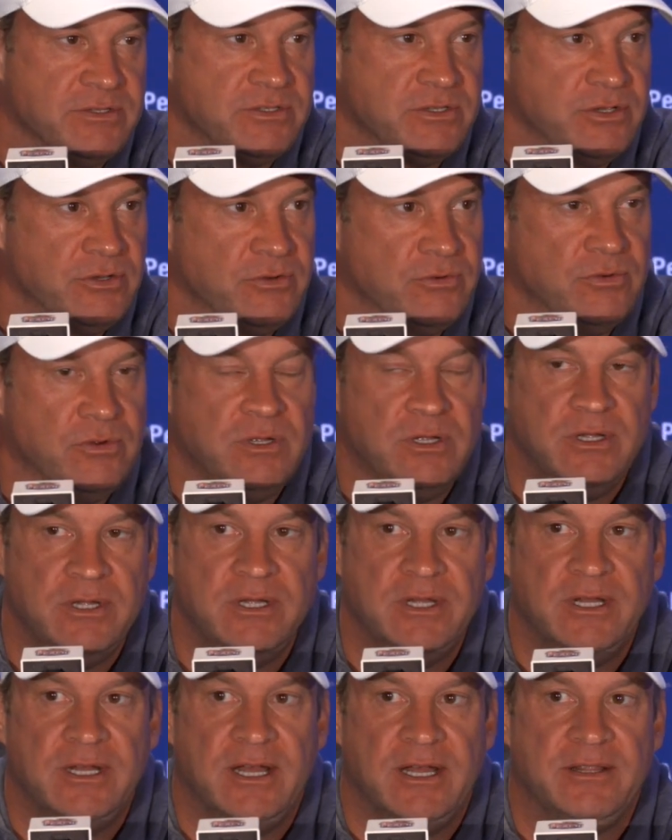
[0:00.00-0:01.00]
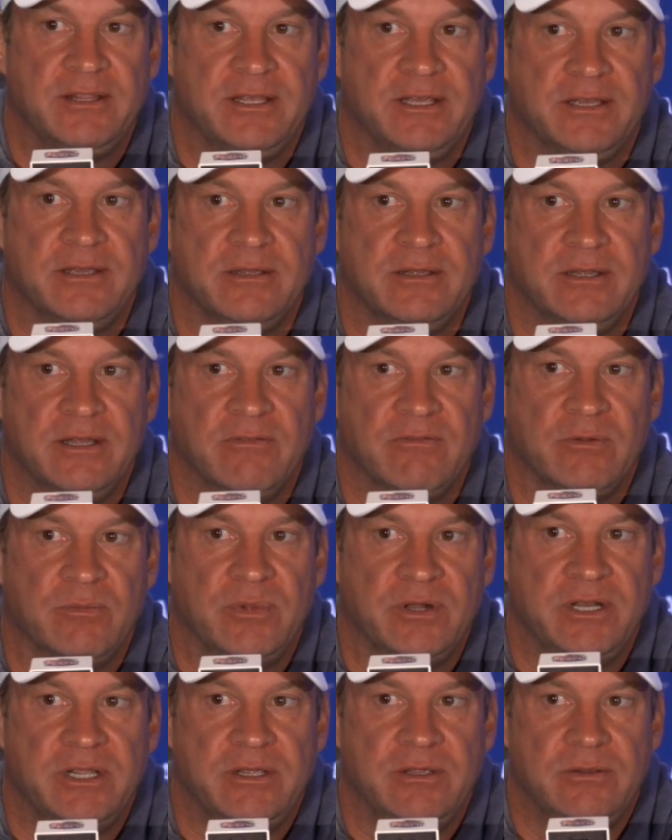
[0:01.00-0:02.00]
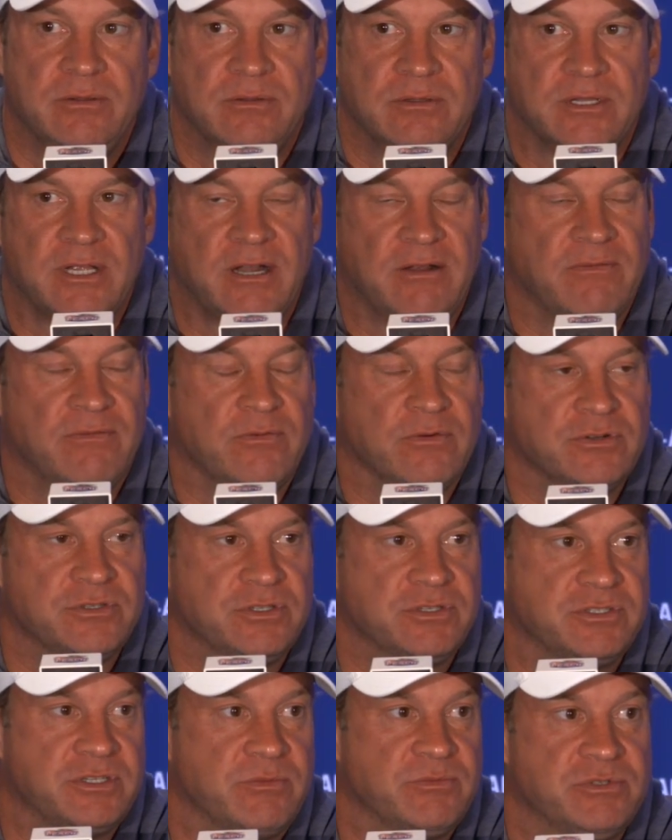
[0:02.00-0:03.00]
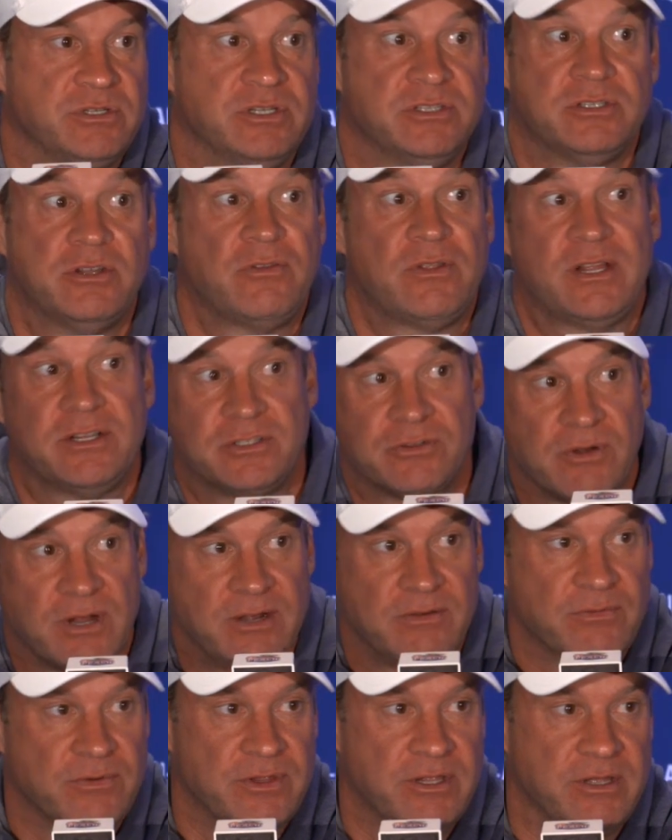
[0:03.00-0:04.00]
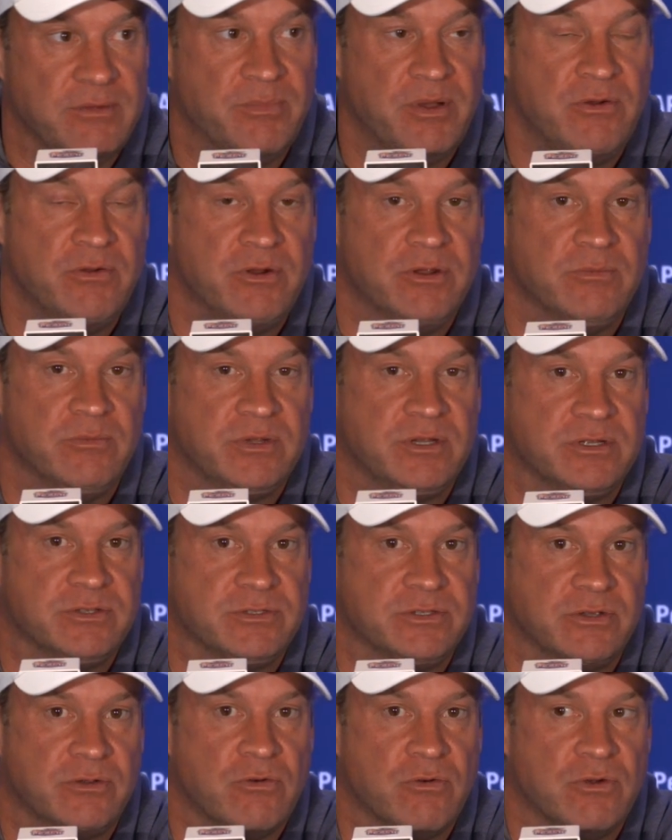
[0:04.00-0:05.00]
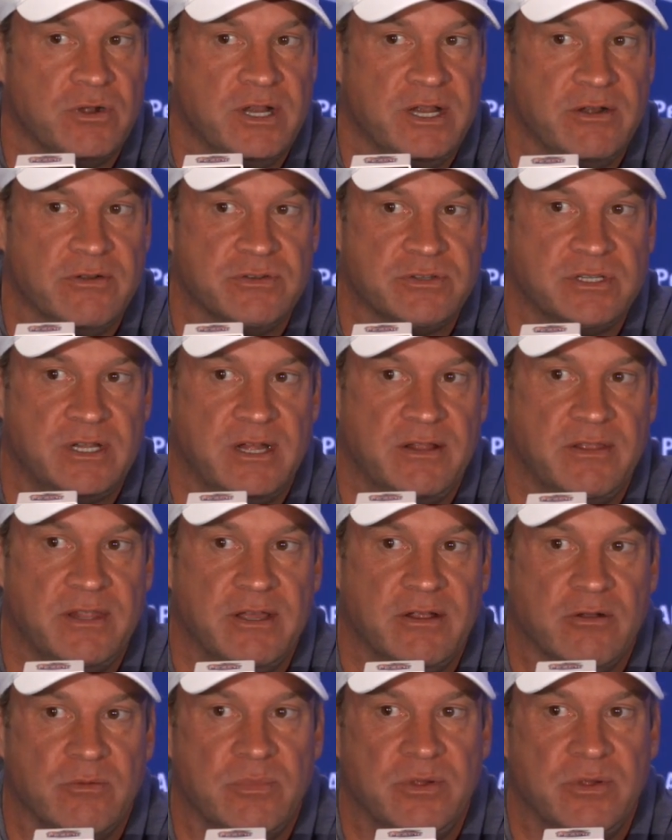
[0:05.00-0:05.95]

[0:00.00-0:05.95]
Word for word: So I think everybody that first assumption is, oh, that's great for the opponent because the coordinator is not there.